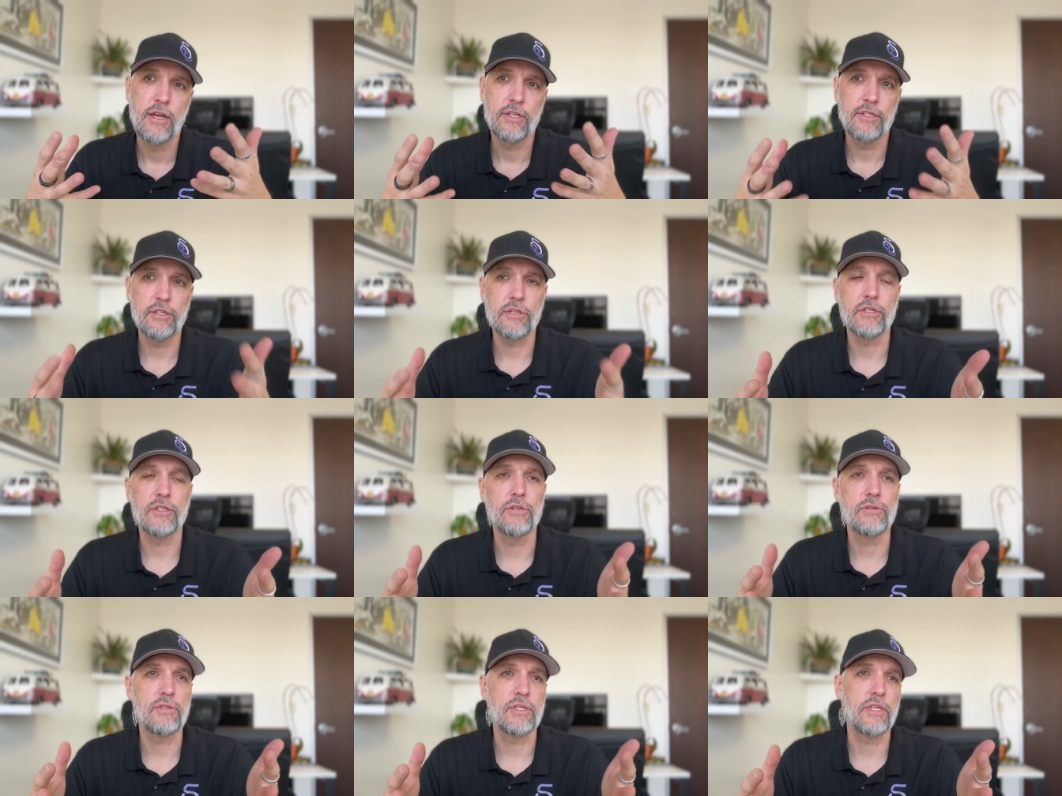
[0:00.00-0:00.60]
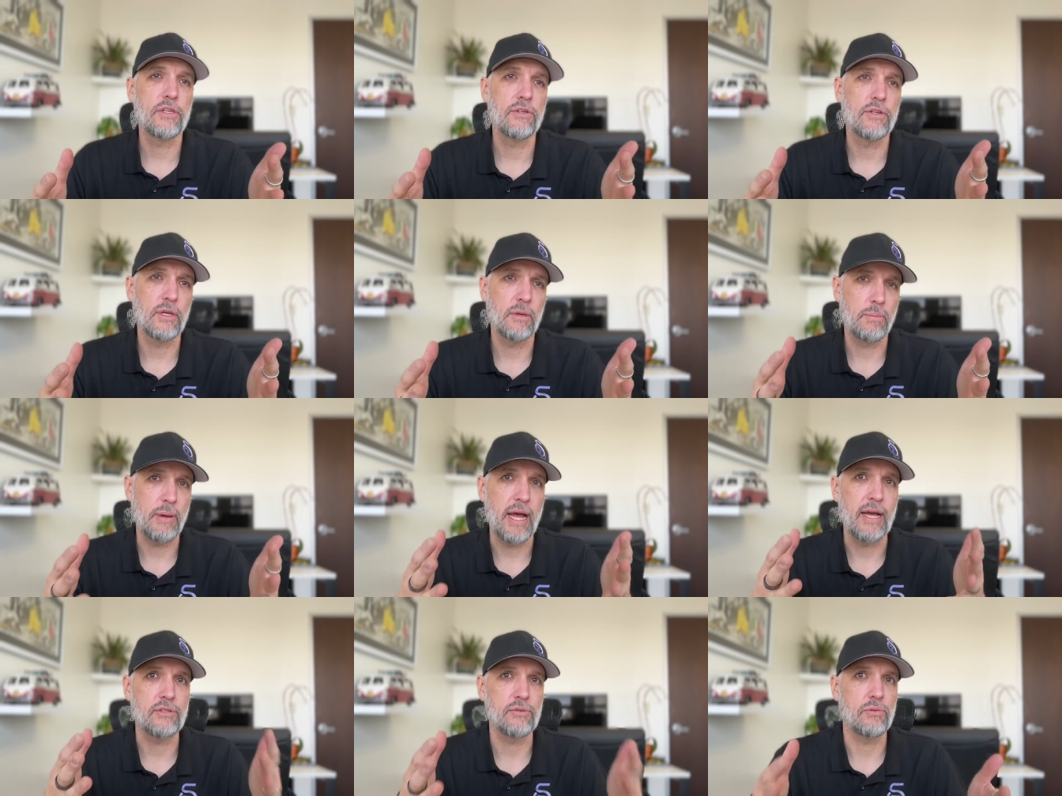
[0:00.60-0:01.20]
you're using
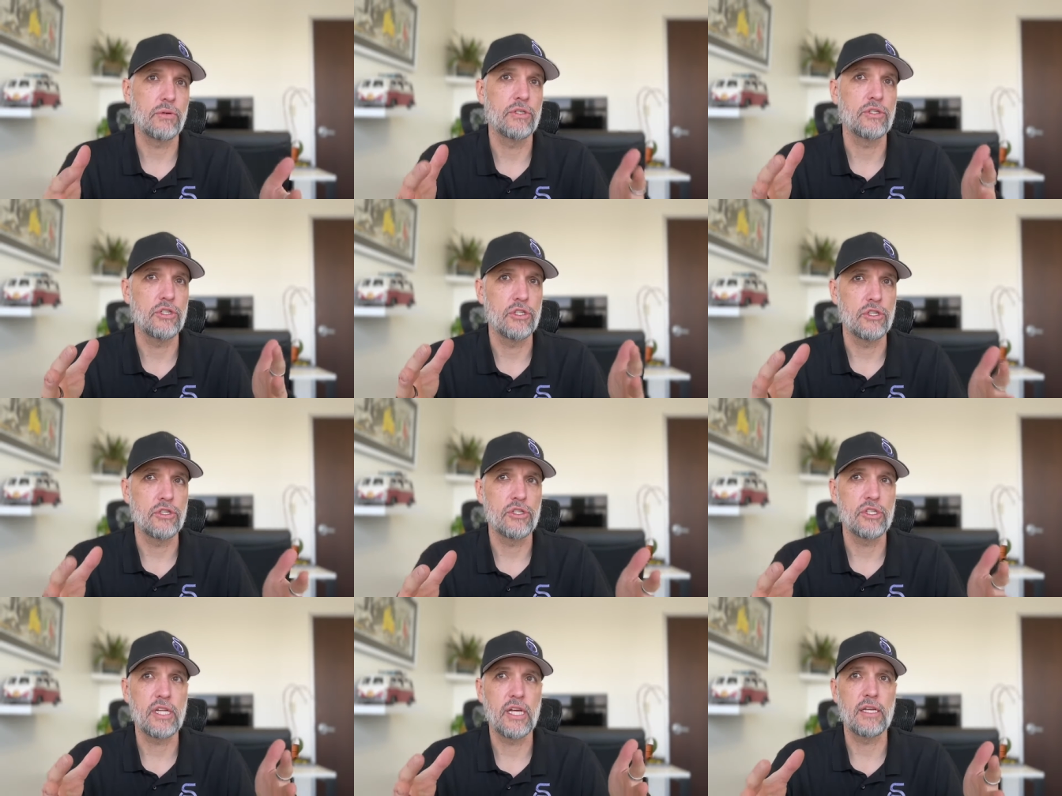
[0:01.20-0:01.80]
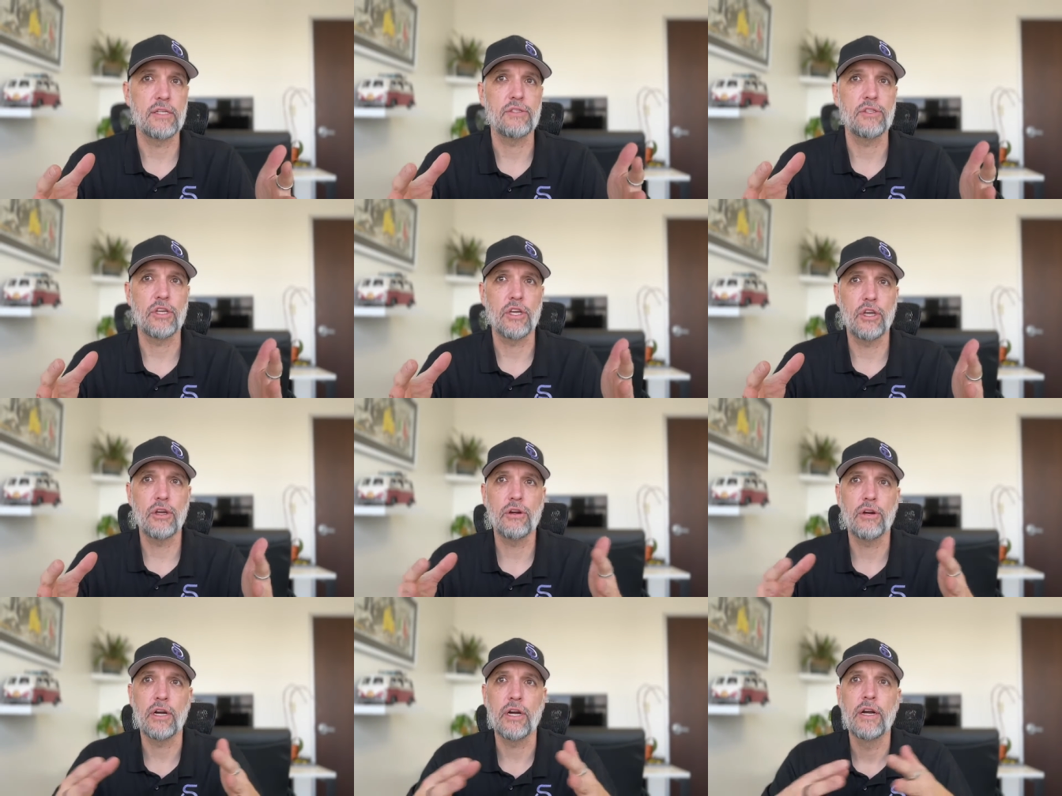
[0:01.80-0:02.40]
unique passwords and you're staying
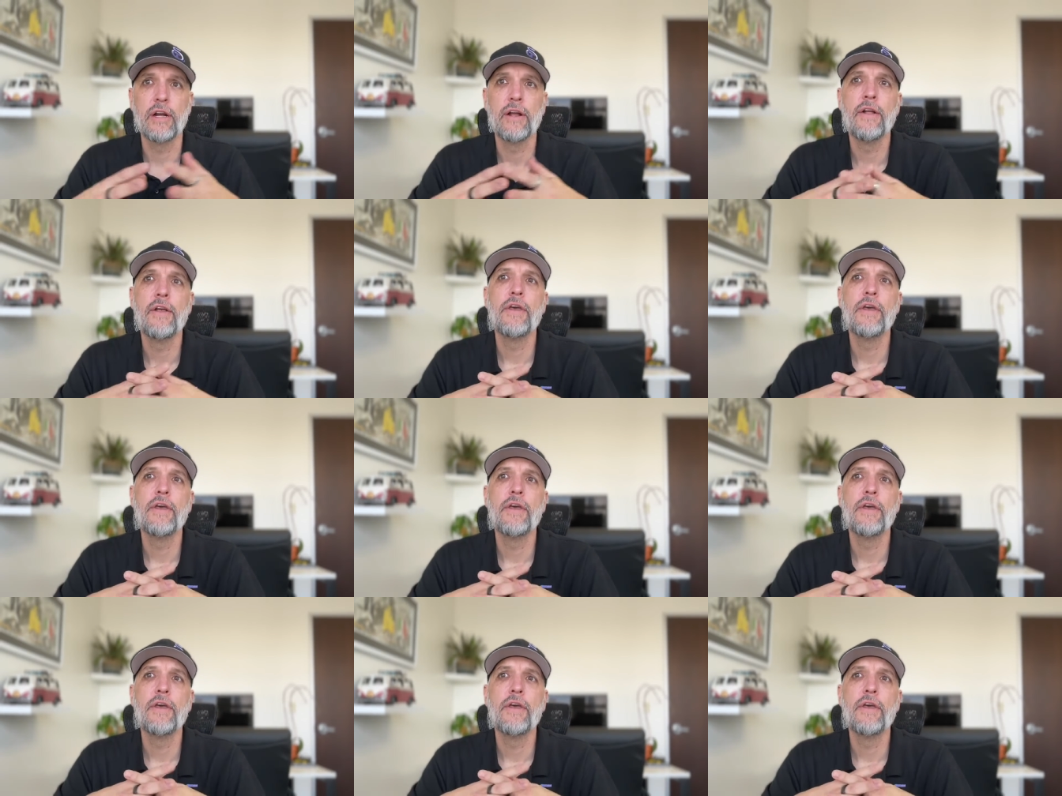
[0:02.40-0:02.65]
secure.